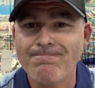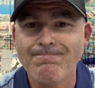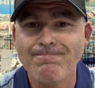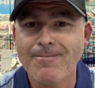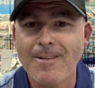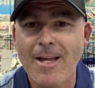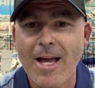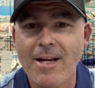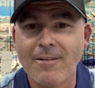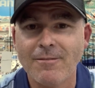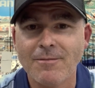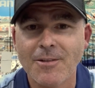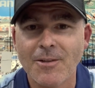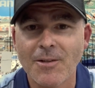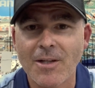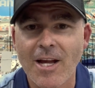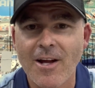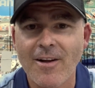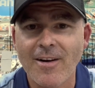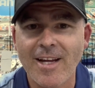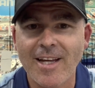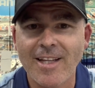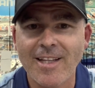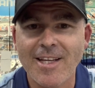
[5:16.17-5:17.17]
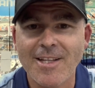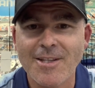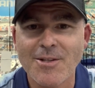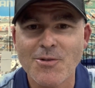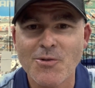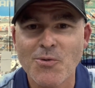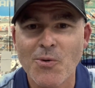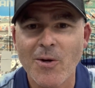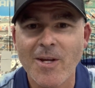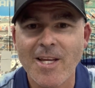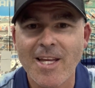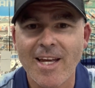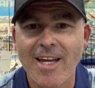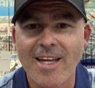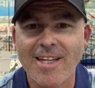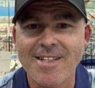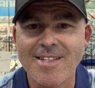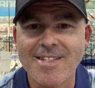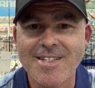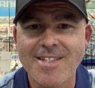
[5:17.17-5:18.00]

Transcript: not going out there this weekend.